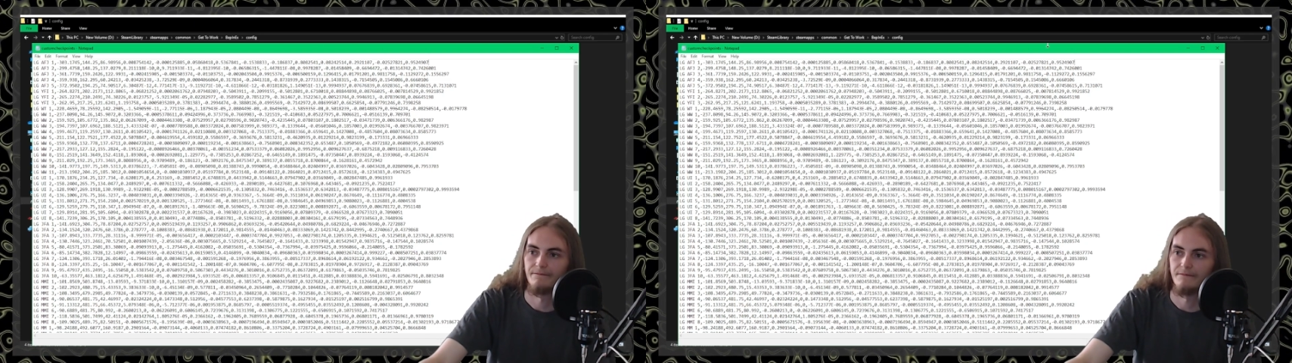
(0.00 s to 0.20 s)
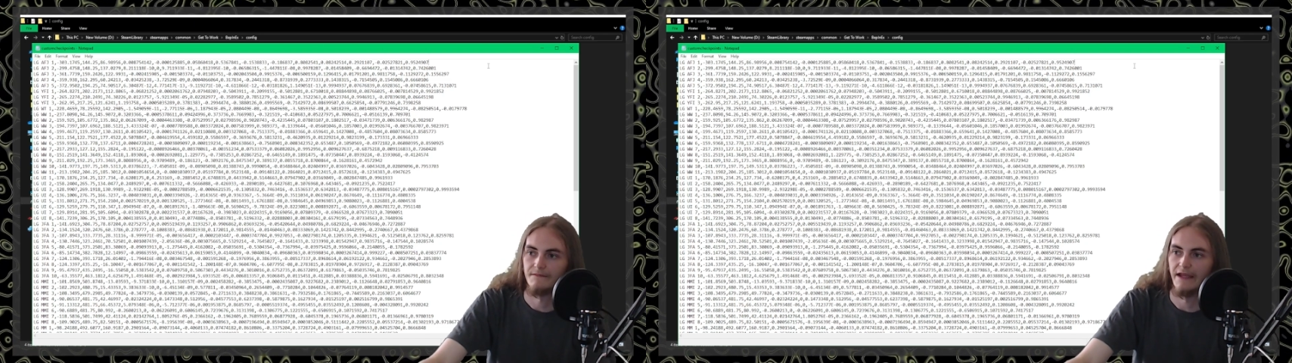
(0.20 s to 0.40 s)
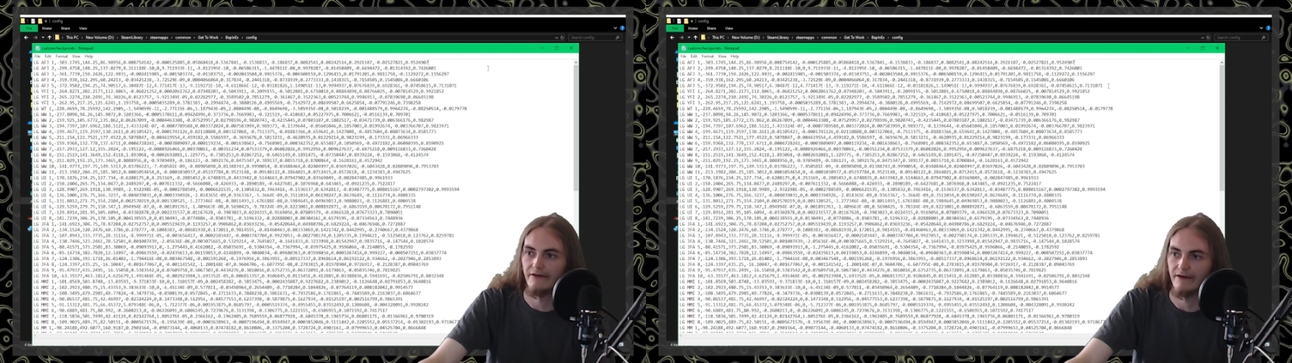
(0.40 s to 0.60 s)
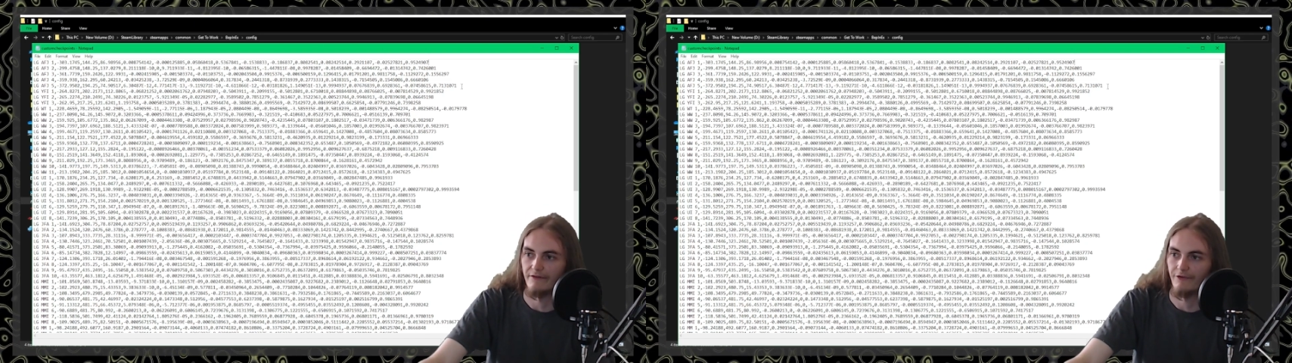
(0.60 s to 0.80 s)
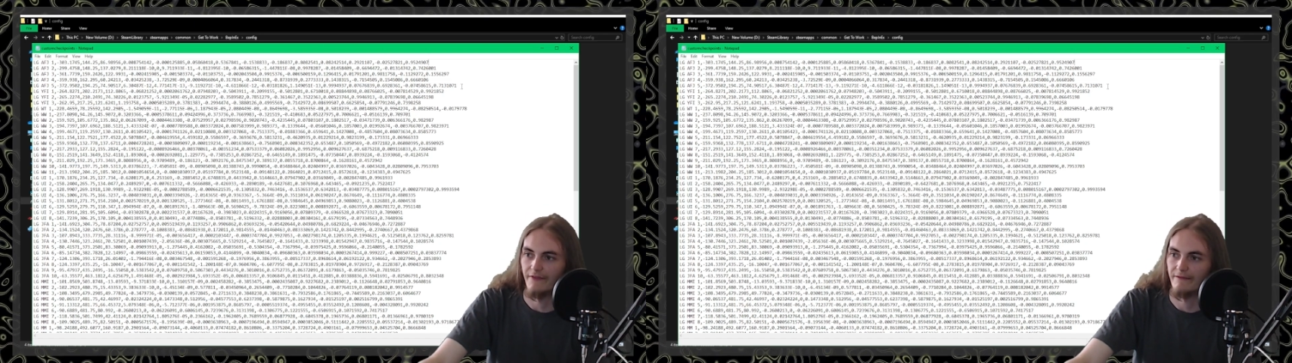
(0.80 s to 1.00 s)
Yeah, okay, so
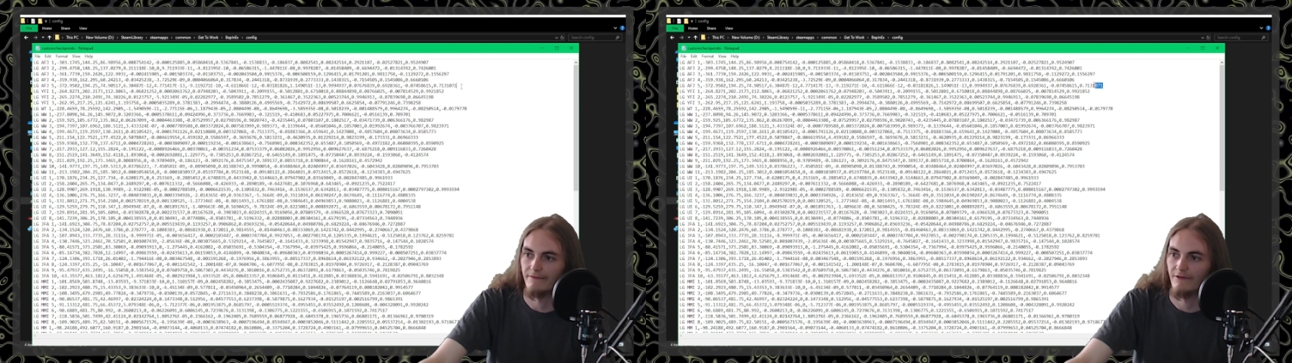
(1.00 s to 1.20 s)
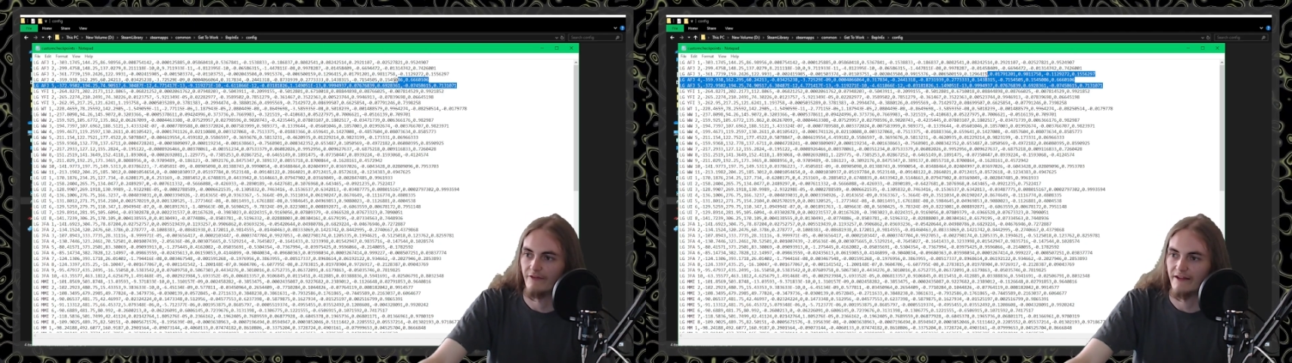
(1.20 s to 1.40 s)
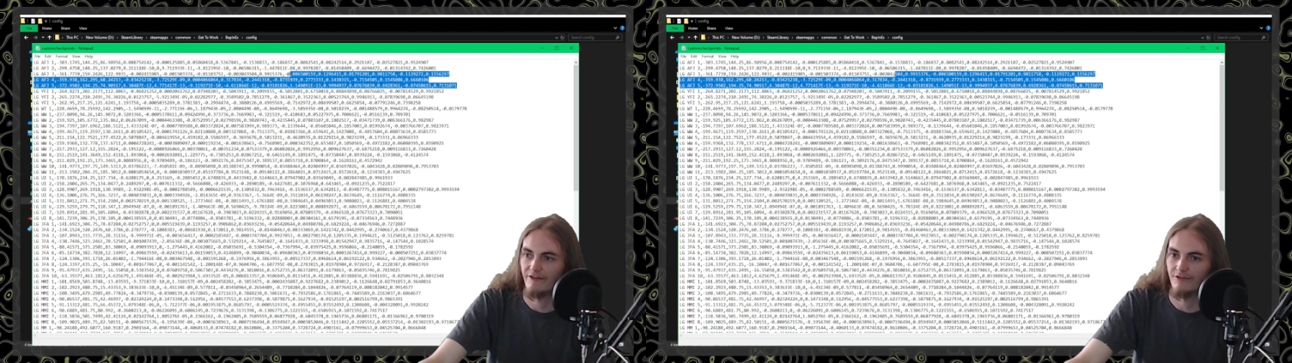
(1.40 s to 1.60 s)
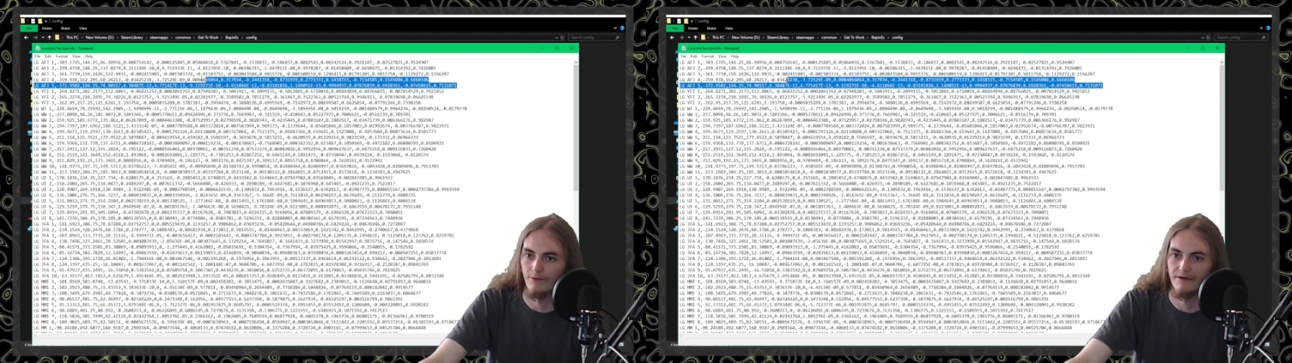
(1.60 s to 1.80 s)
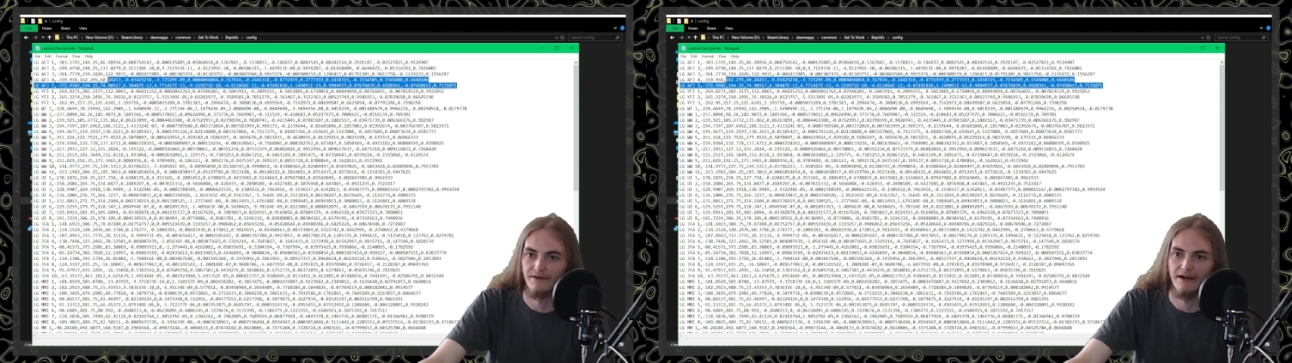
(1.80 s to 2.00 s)
that's the
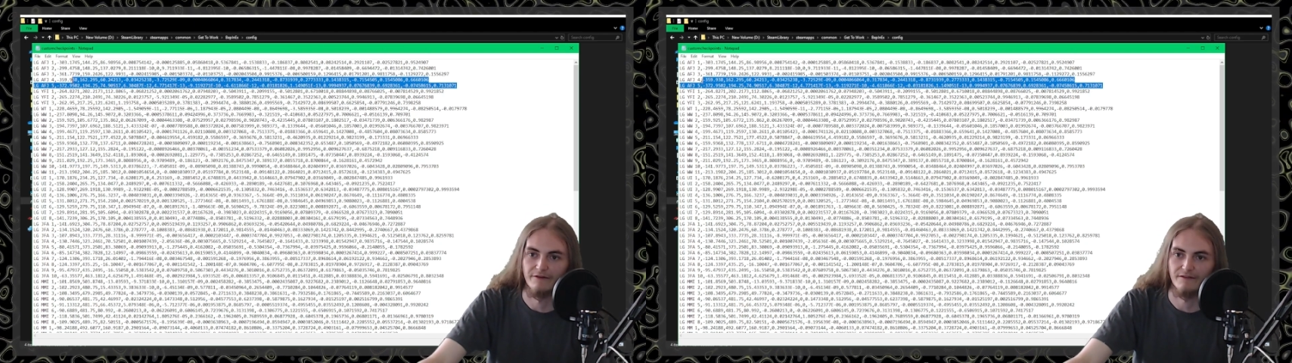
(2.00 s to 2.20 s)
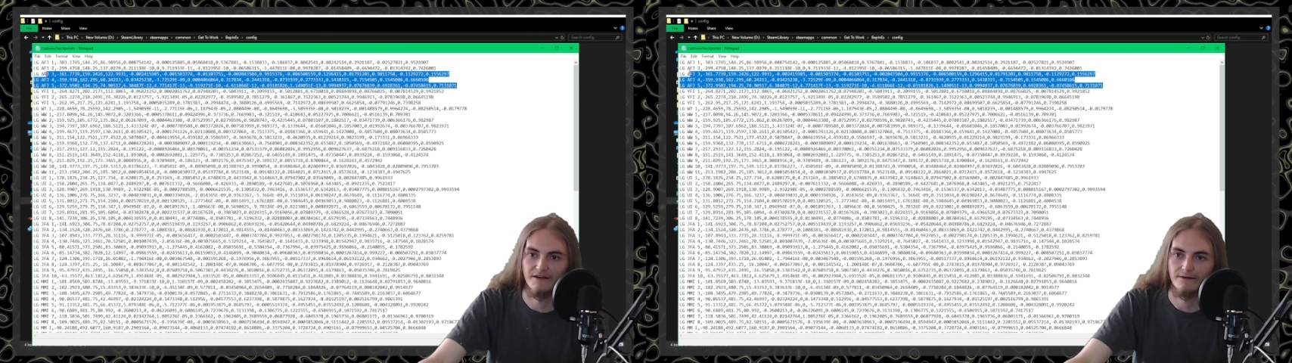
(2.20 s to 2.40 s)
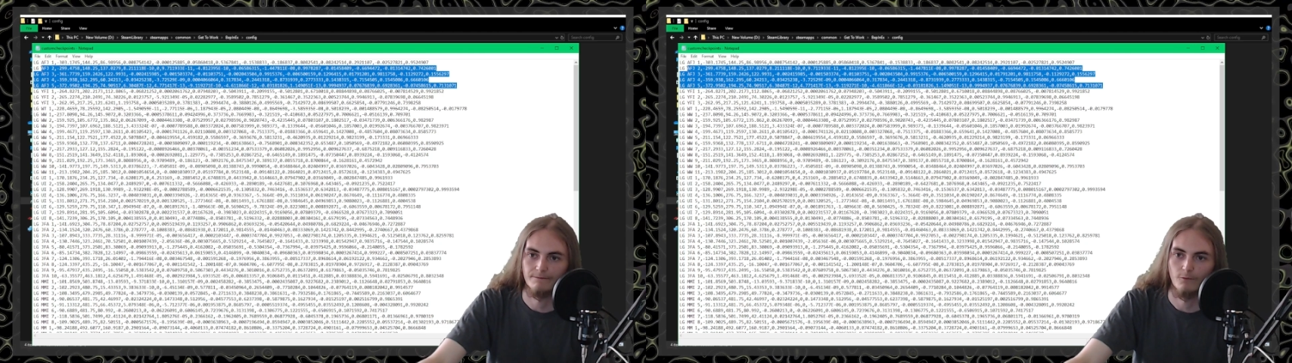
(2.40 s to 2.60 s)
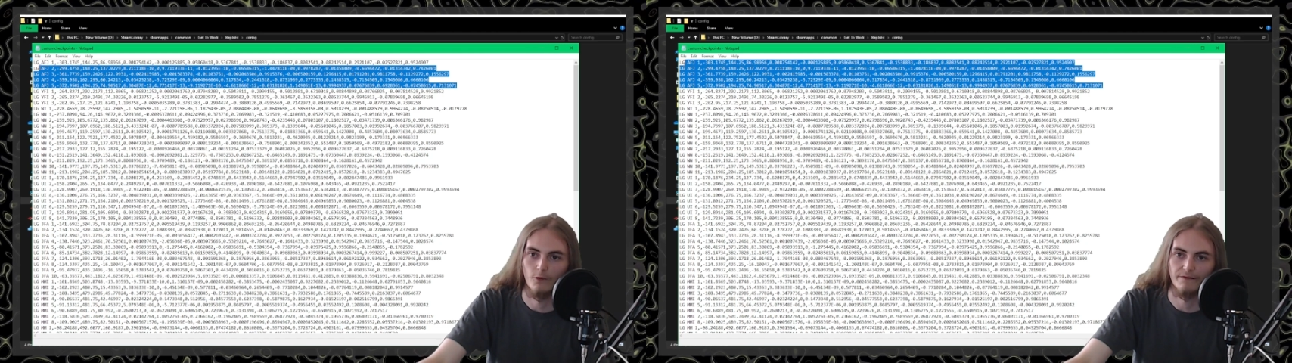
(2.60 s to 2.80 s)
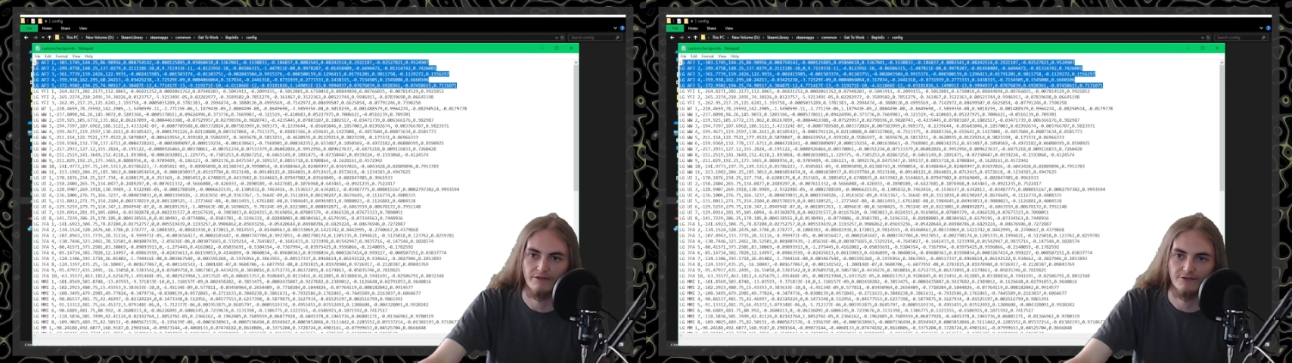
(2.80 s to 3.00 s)
rundown of like what
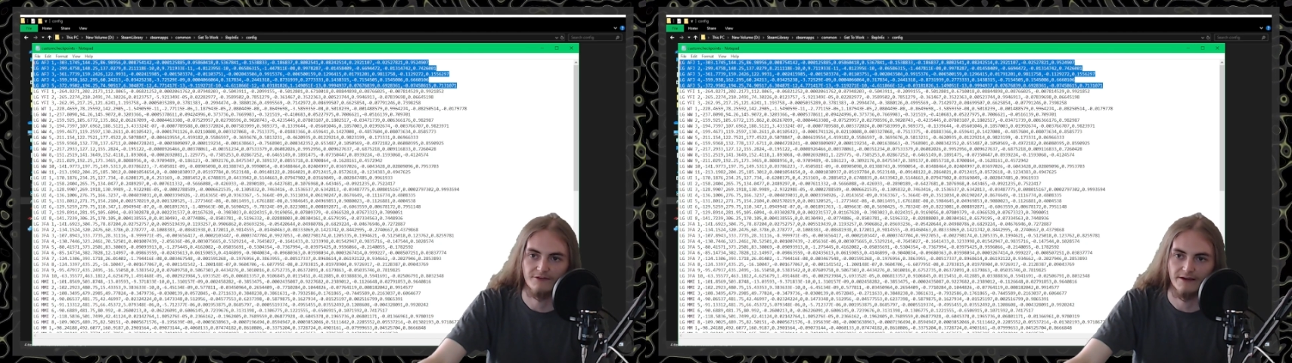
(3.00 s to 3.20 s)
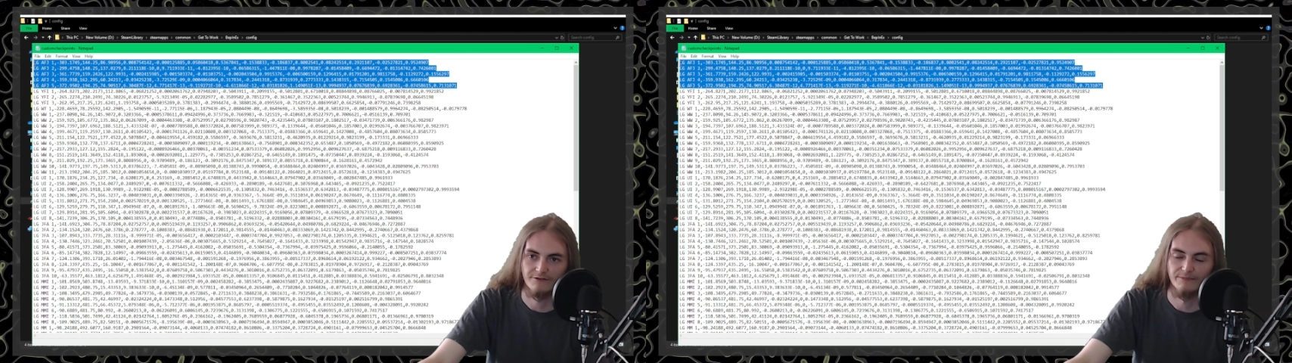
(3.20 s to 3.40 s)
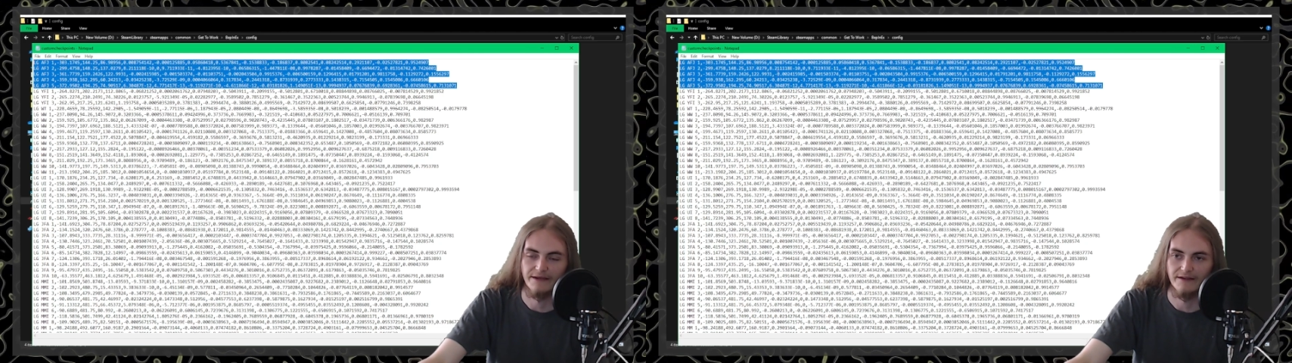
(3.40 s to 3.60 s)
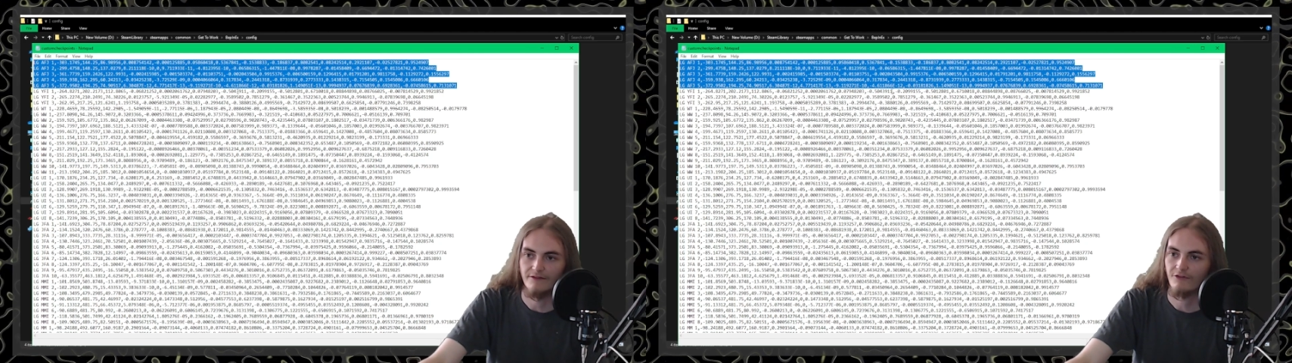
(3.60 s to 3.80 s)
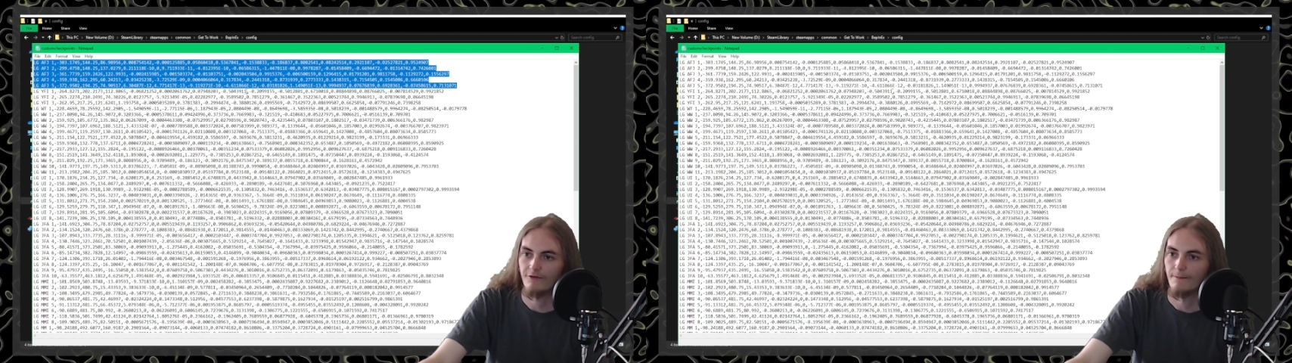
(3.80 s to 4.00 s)
this text means.